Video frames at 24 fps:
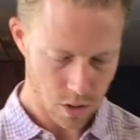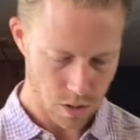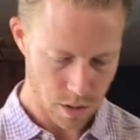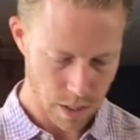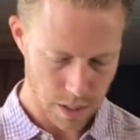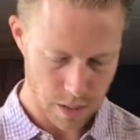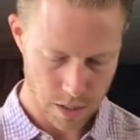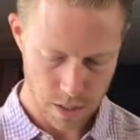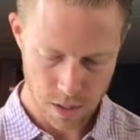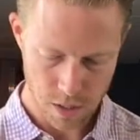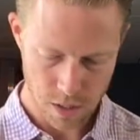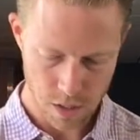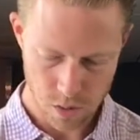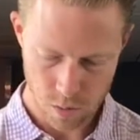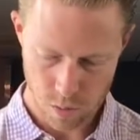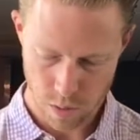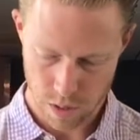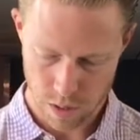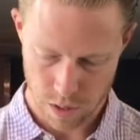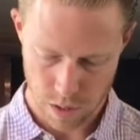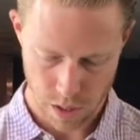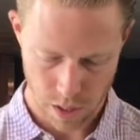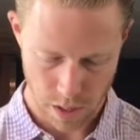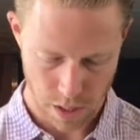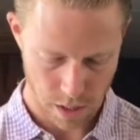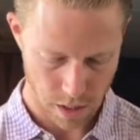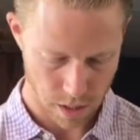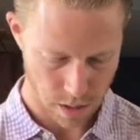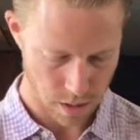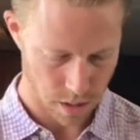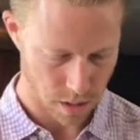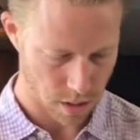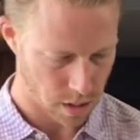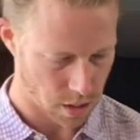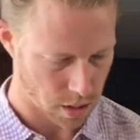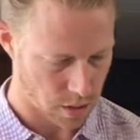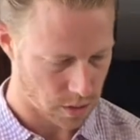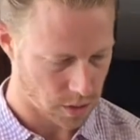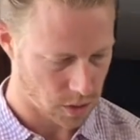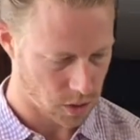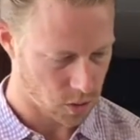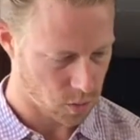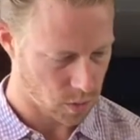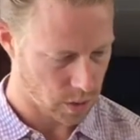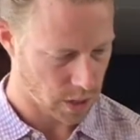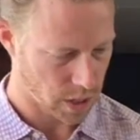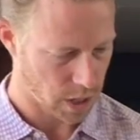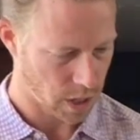So like this is what this
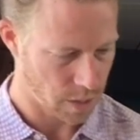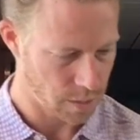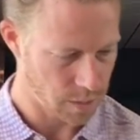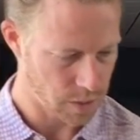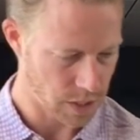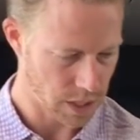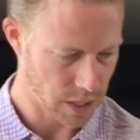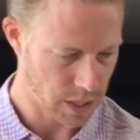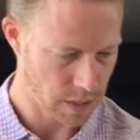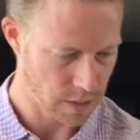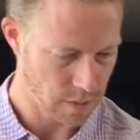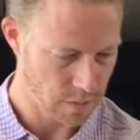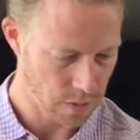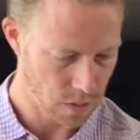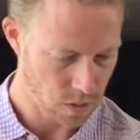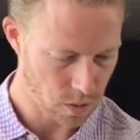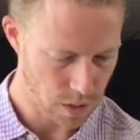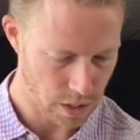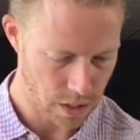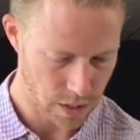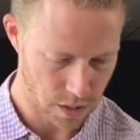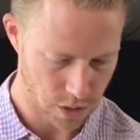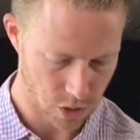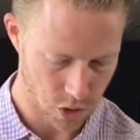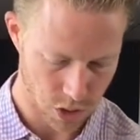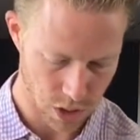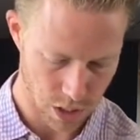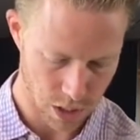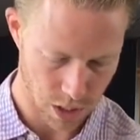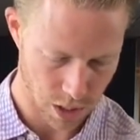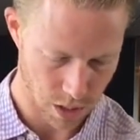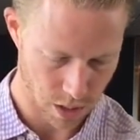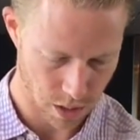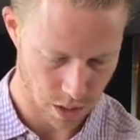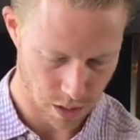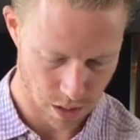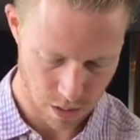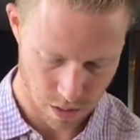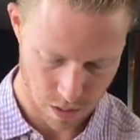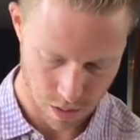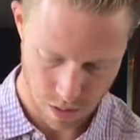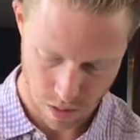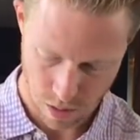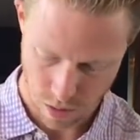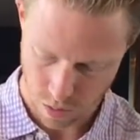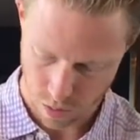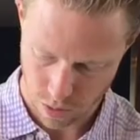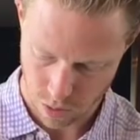is what comes in. If you look at the sheet here,
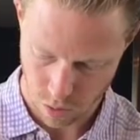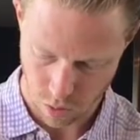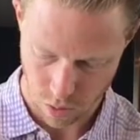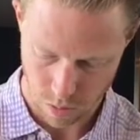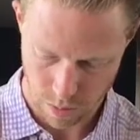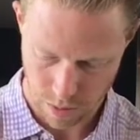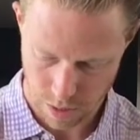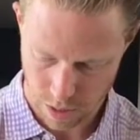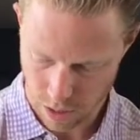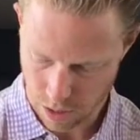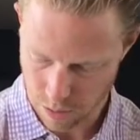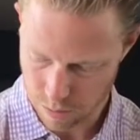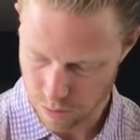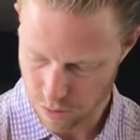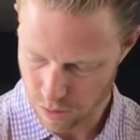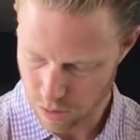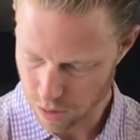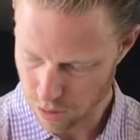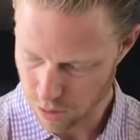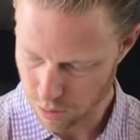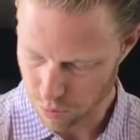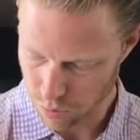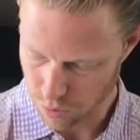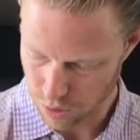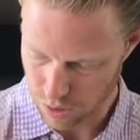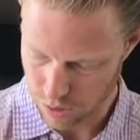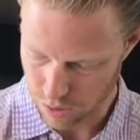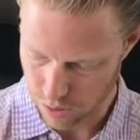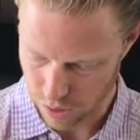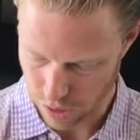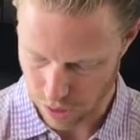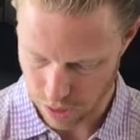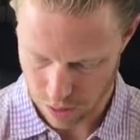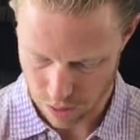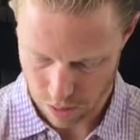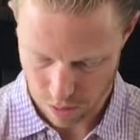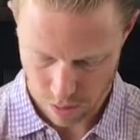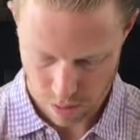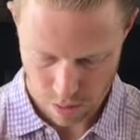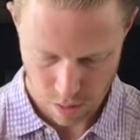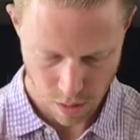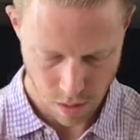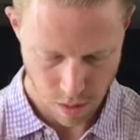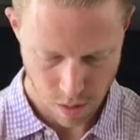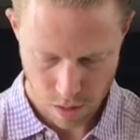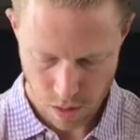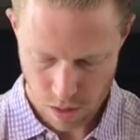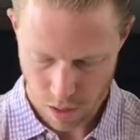what normally comes in the complete set,
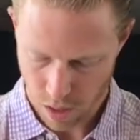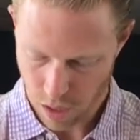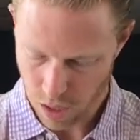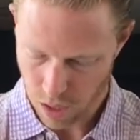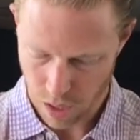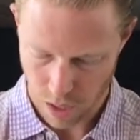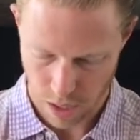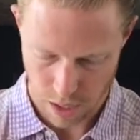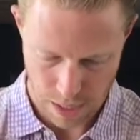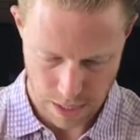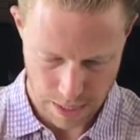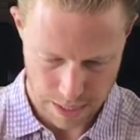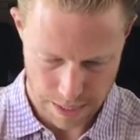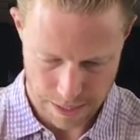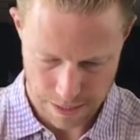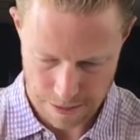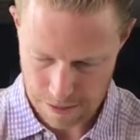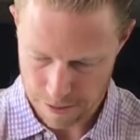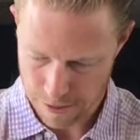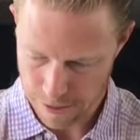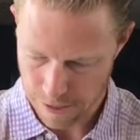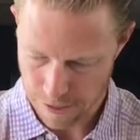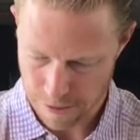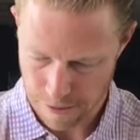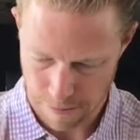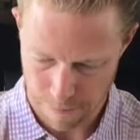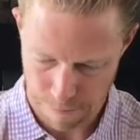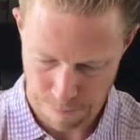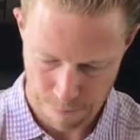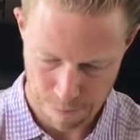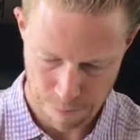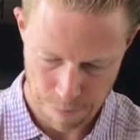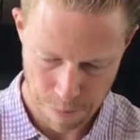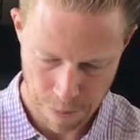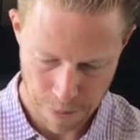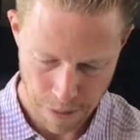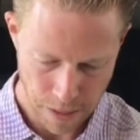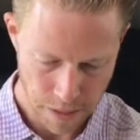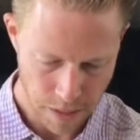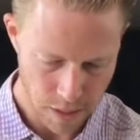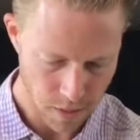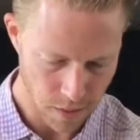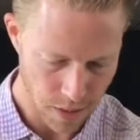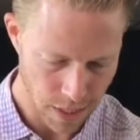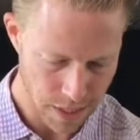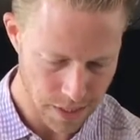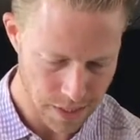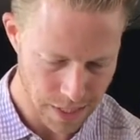and a
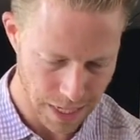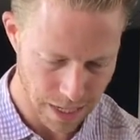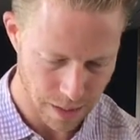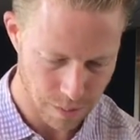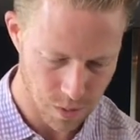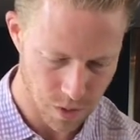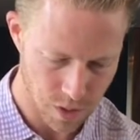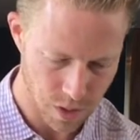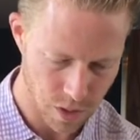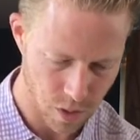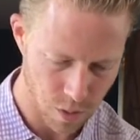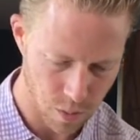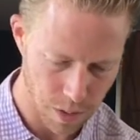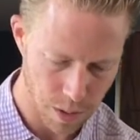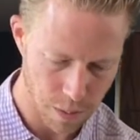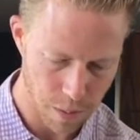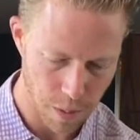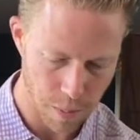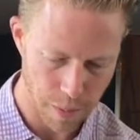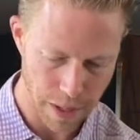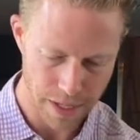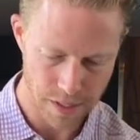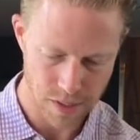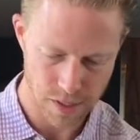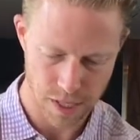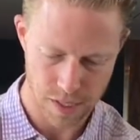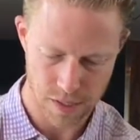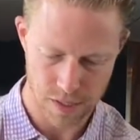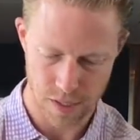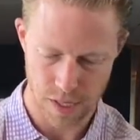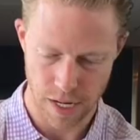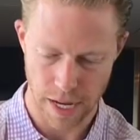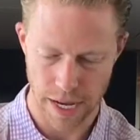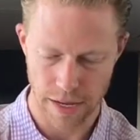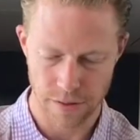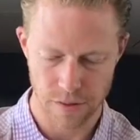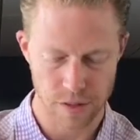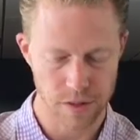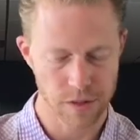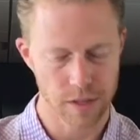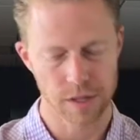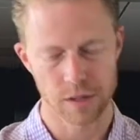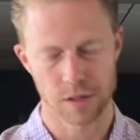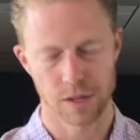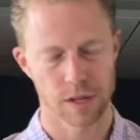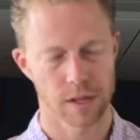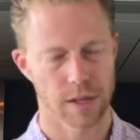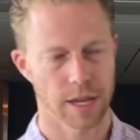lot of times when people buy sets of knives and
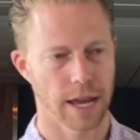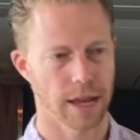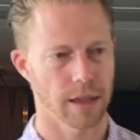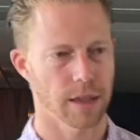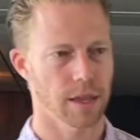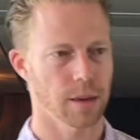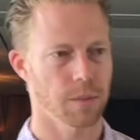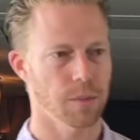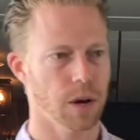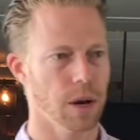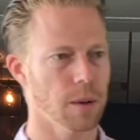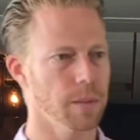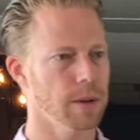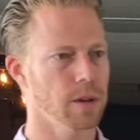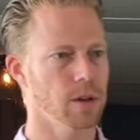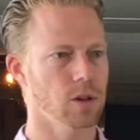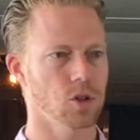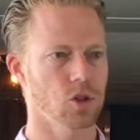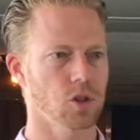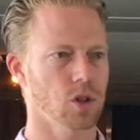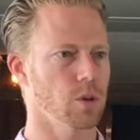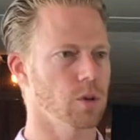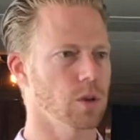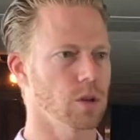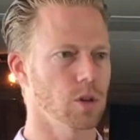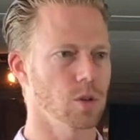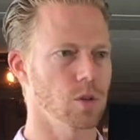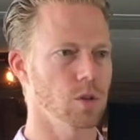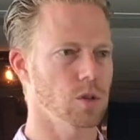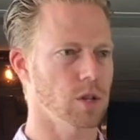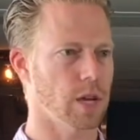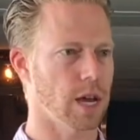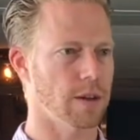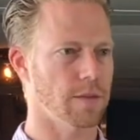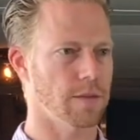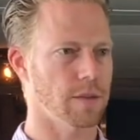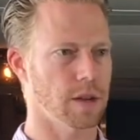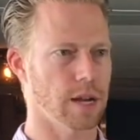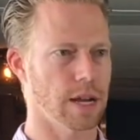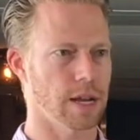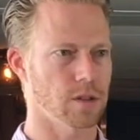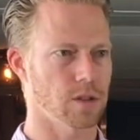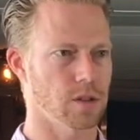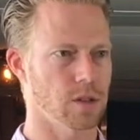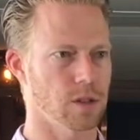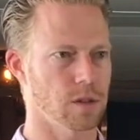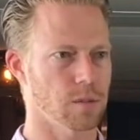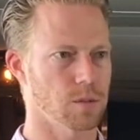things like that, they probably just don't use half the
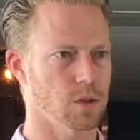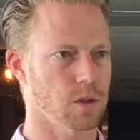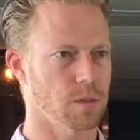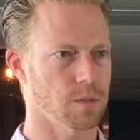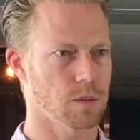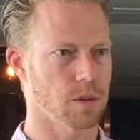knives in them.